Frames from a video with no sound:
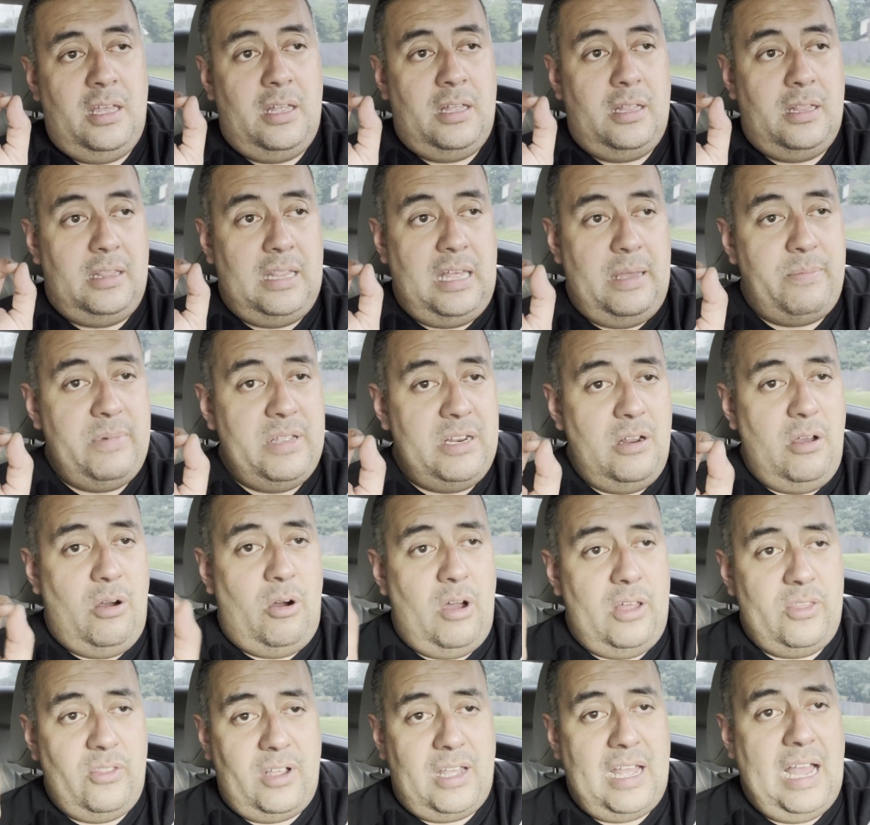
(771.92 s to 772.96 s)
Let me know
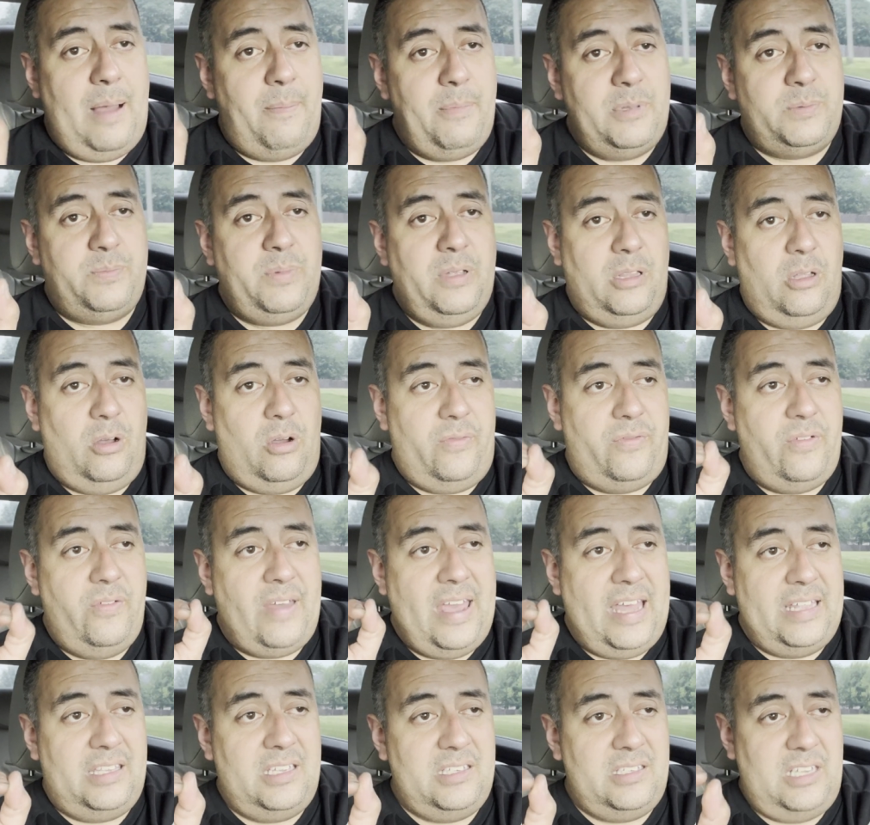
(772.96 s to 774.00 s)
in the comments below if you've
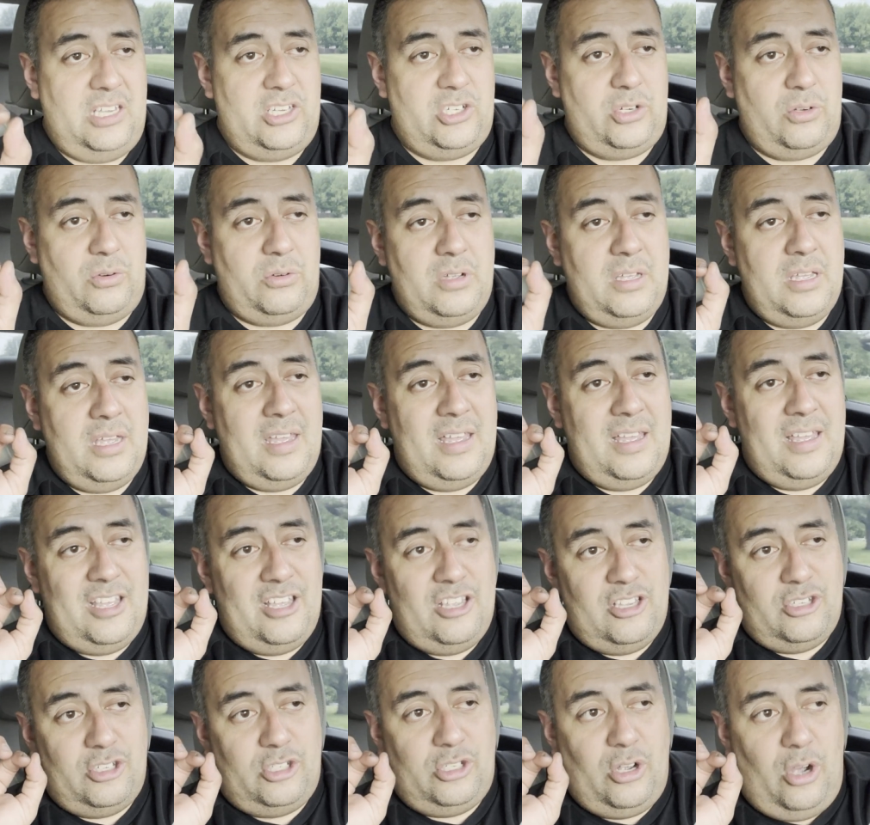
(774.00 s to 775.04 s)
had this issue.
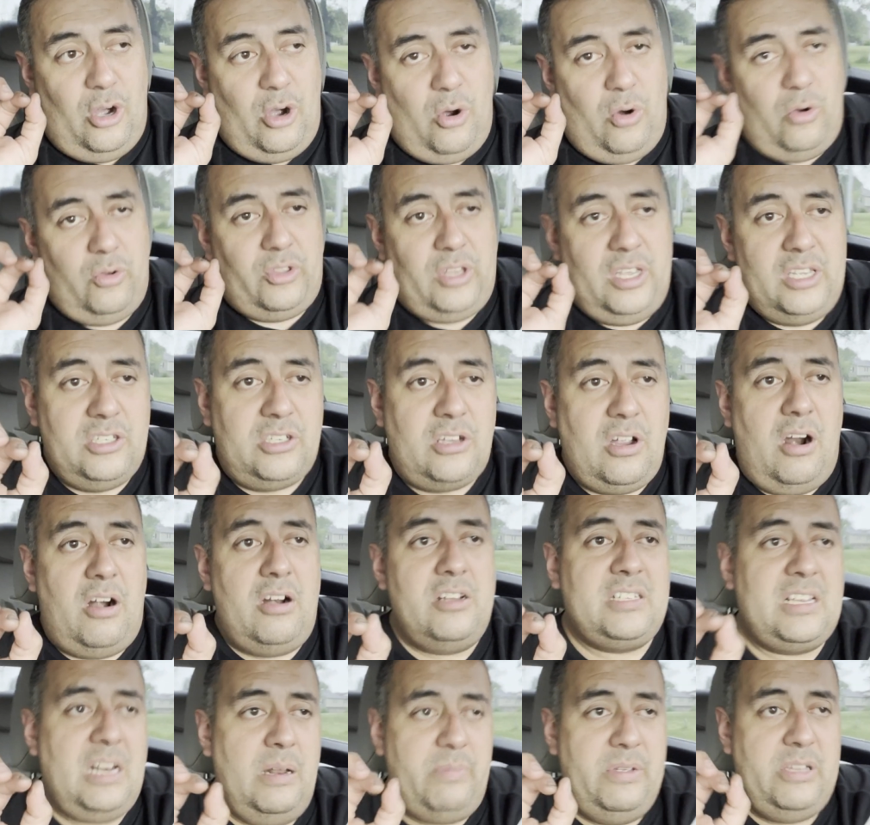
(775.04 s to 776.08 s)
So this car is
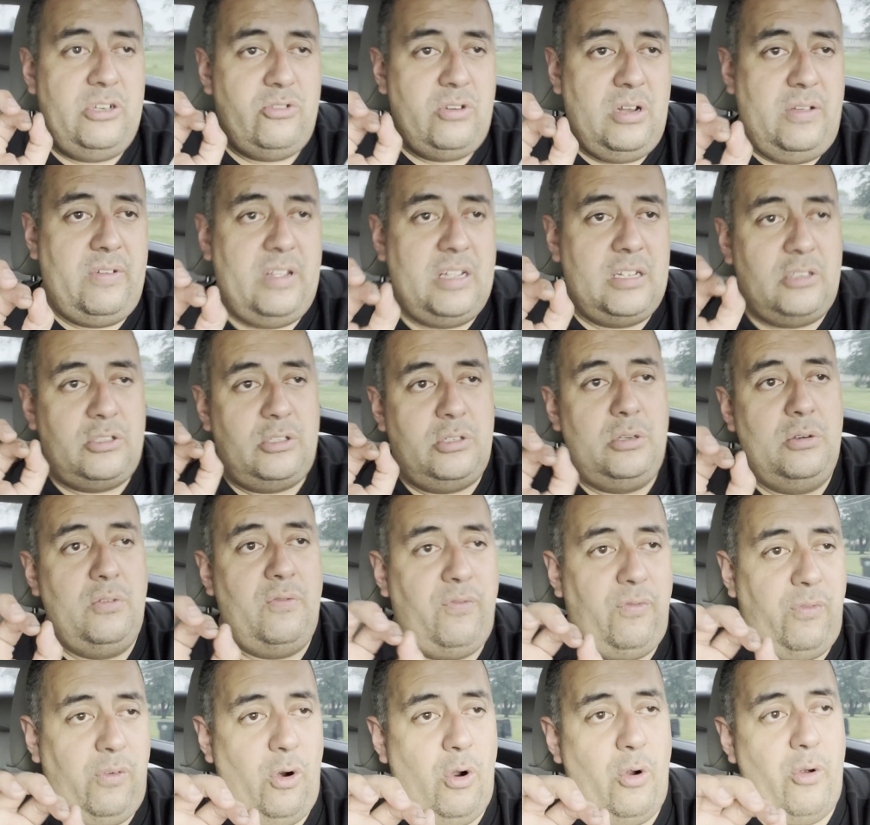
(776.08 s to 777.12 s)
going to be driven to
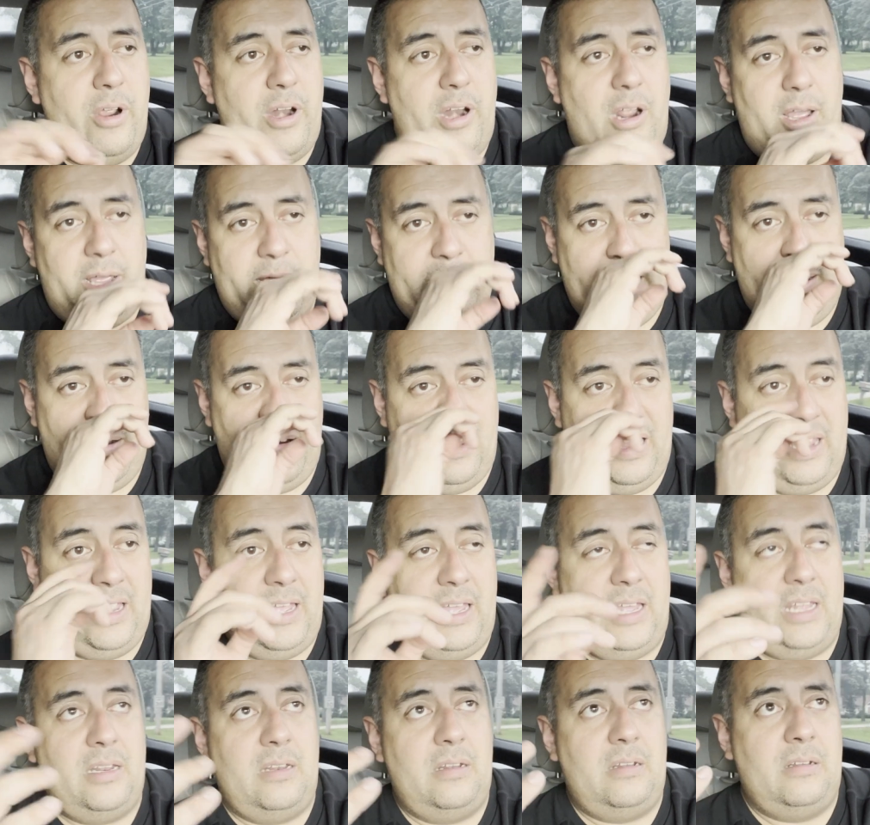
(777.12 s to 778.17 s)
Florida here
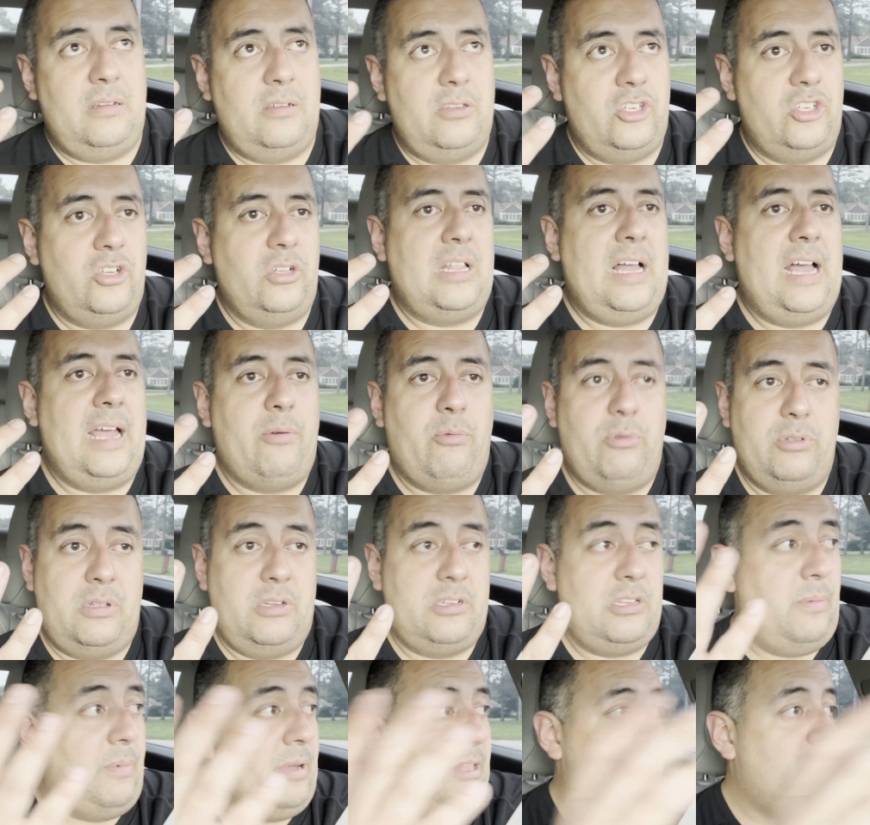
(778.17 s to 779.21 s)
in July, which is
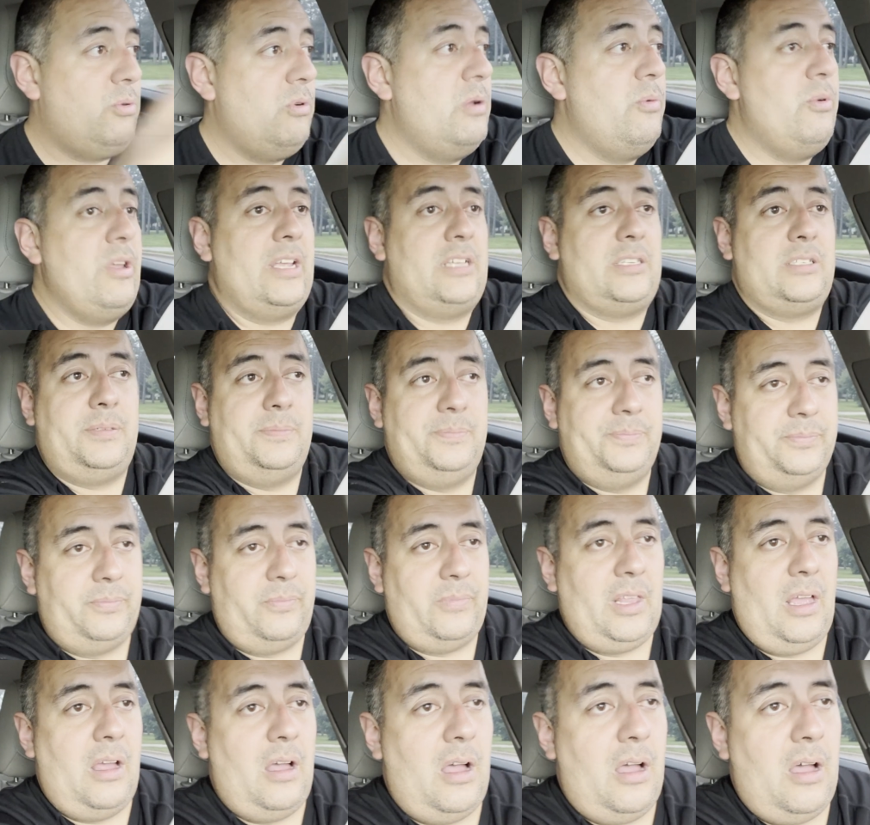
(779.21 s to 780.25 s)
about 3 weeks.
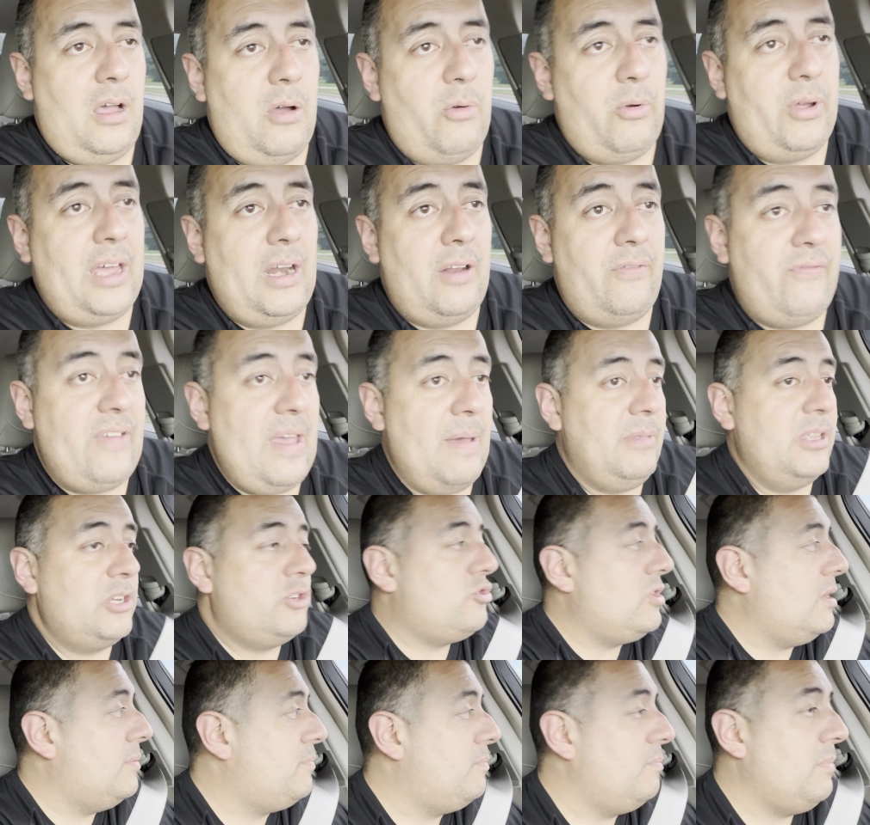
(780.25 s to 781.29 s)
We got a family
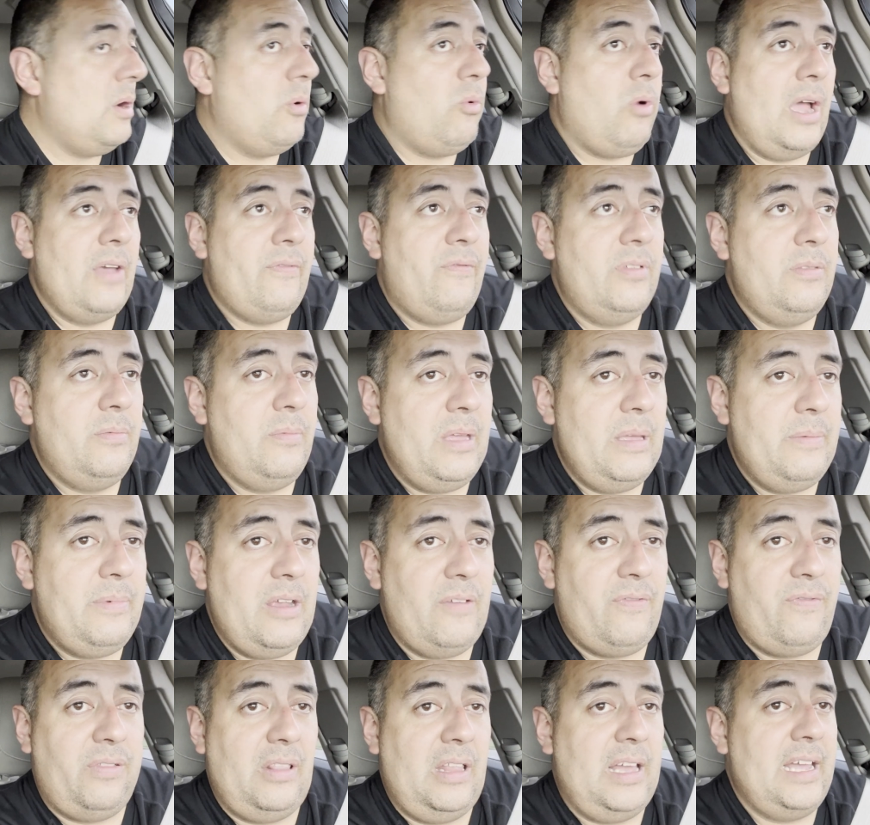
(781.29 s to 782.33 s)
trip. My wife and the baby are
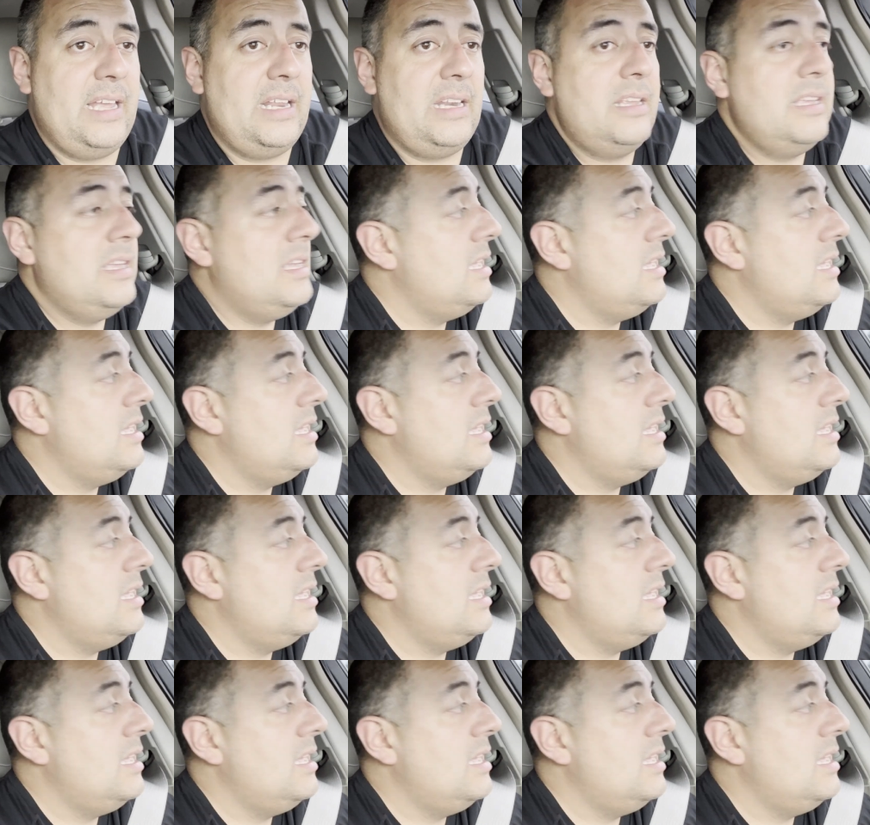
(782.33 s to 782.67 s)
flying.